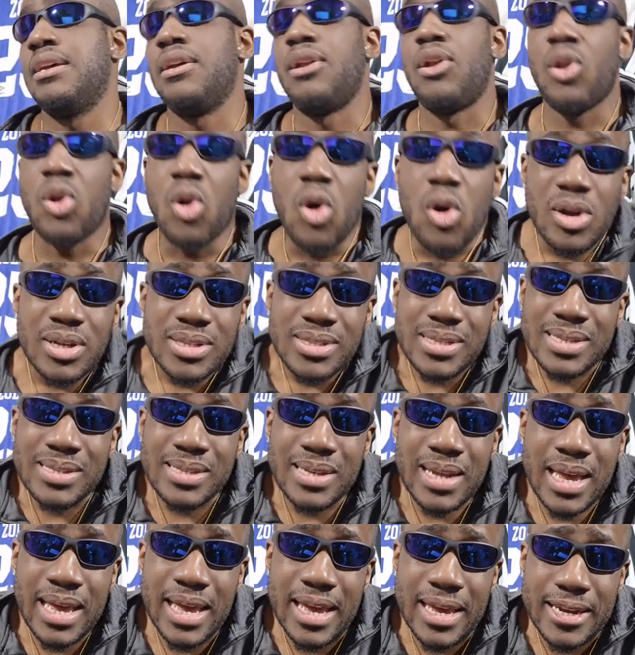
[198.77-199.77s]
Long
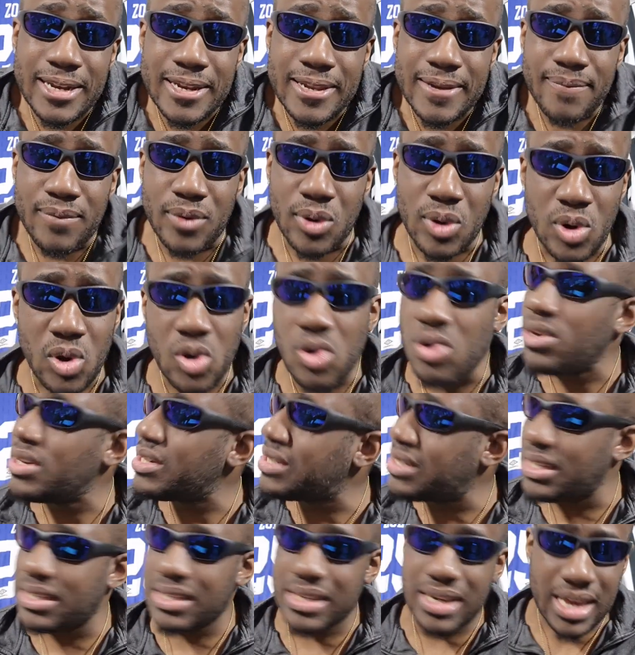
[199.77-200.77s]
season ahead. Long
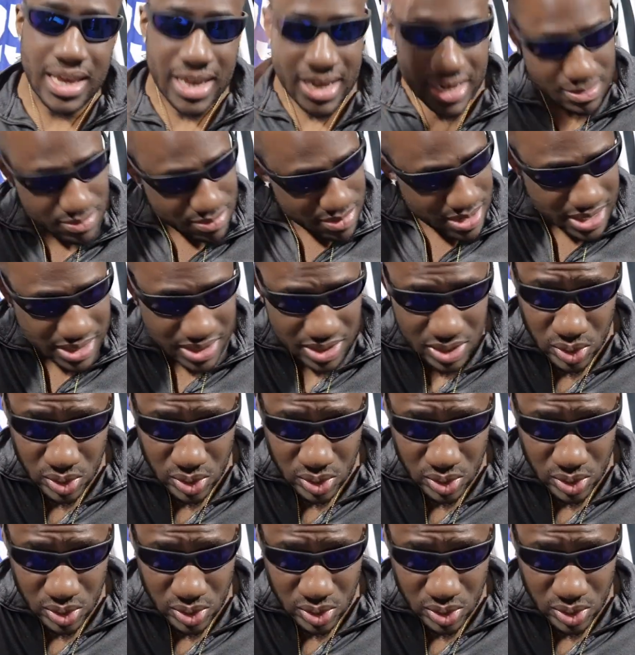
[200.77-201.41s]
season ahead, man.